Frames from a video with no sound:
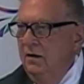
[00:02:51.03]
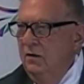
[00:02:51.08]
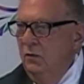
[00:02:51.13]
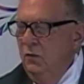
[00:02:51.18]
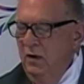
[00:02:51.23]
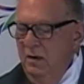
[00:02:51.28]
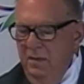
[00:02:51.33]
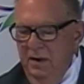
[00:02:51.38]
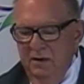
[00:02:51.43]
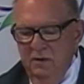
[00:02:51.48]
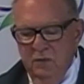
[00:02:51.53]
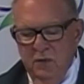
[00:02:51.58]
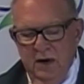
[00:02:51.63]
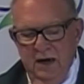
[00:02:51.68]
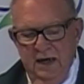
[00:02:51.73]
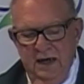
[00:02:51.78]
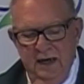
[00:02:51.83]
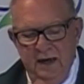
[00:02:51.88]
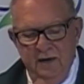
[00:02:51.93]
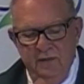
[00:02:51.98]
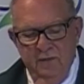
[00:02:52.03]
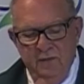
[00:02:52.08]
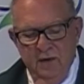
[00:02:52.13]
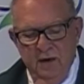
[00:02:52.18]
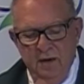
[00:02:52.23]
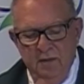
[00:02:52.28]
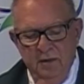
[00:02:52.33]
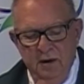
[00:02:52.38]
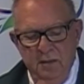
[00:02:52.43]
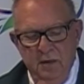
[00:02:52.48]
We've been reading
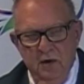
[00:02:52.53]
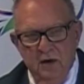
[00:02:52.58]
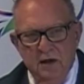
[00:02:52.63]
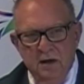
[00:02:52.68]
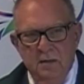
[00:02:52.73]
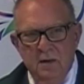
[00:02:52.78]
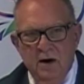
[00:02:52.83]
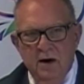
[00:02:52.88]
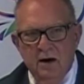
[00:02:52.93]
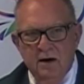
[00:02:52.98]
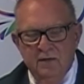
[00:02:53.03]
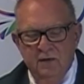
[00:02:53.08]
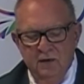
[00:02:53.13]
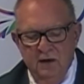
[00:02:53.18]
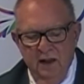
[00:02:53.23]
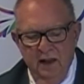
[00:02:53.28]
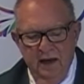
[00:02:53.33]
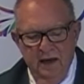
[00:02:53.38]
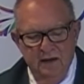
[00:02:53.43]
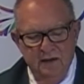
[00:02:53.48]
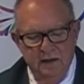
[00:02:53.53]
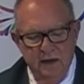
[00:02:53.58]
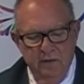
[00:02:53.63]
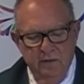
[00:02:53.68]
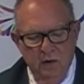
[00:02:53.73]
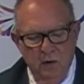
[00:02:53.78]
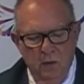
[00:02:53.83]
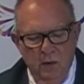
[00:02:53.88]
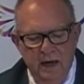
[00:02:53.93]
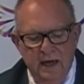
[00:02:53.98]
from the book of Mark for the last
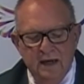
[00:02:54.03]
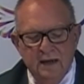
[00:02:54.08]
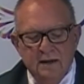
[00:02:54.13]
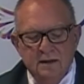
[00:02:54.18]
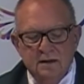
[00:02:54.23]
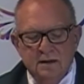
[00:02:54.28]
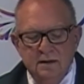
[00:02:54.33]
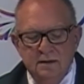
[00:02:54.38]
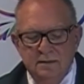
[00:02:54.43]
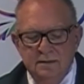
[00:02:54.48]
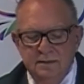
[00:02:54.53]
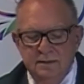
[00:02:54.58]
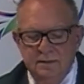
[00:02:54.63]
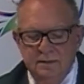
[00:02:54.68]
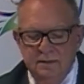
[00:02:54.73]
several weeks.